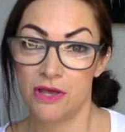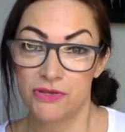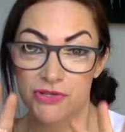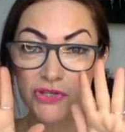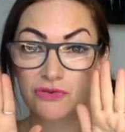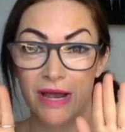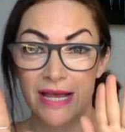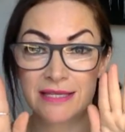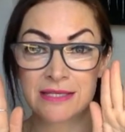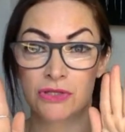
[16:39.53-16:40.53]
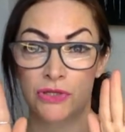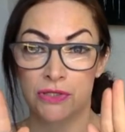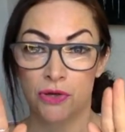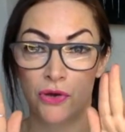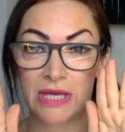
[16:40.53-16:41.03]
Stress does
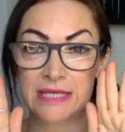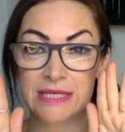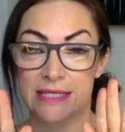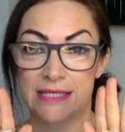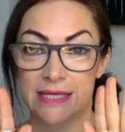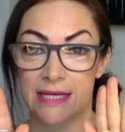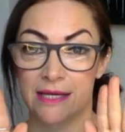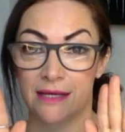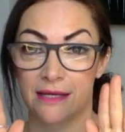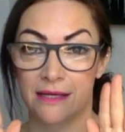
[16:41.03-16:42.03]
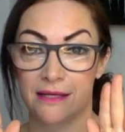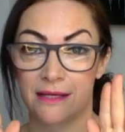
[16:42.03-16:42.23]
not exist here.